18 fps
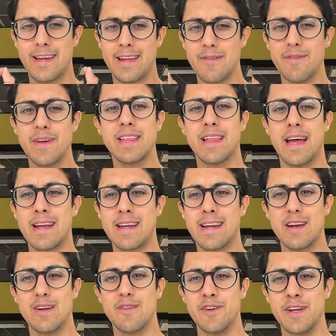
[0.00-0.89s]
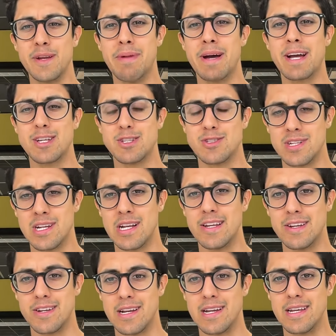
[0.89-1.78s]
giving that kind of feedback is
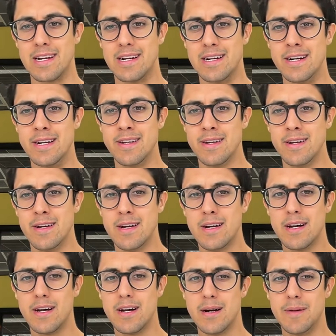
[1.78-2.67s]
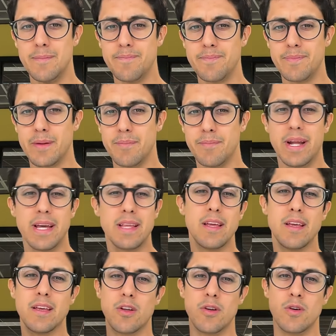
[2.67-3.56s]
really, really hard. Um, but I
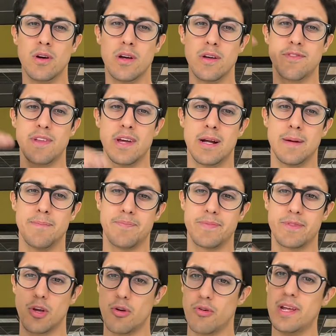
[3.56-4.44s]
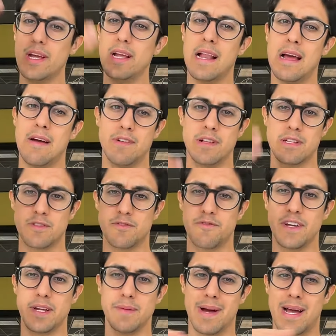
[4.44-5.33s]
think, you know, if there are three levels of
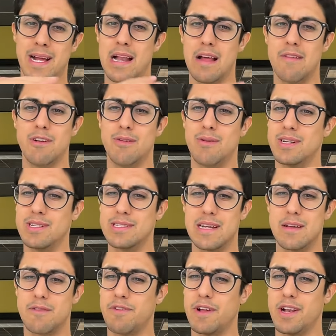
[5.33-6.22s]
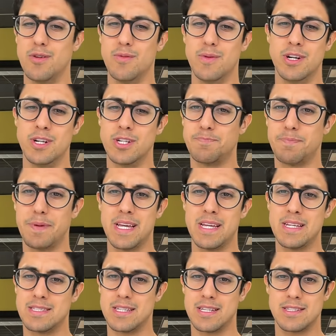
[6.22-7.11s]
feedback, level one is like filler words,
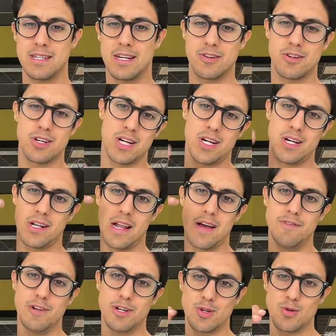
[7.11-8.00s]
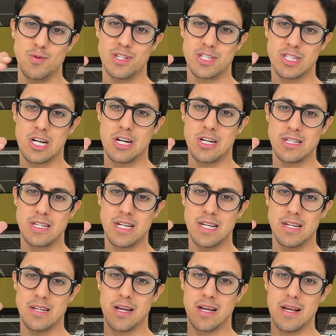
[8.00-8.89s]
pace, etc. Level two is
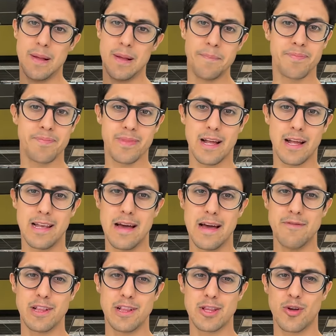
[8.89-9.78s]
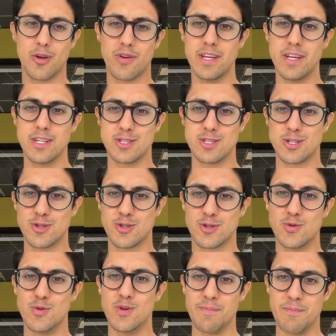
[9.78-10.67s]
content. Level three is the
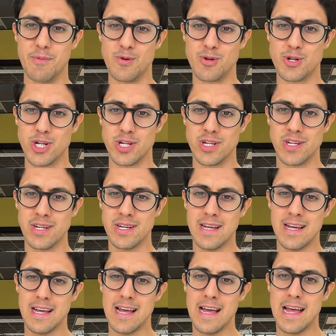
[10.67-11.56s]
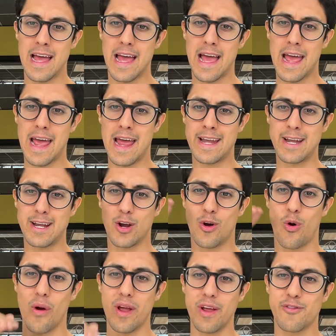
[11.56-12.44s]
true emotion. And
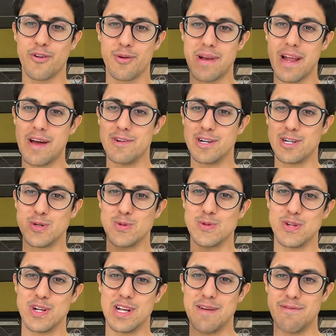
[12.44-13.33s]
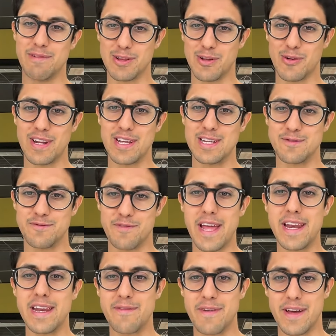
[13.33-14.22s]
going from level two to level three is
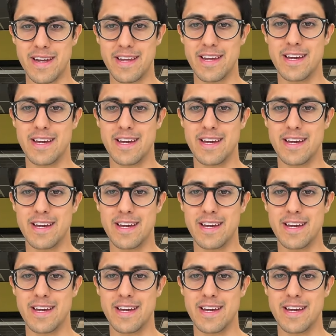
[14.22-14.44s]
very, very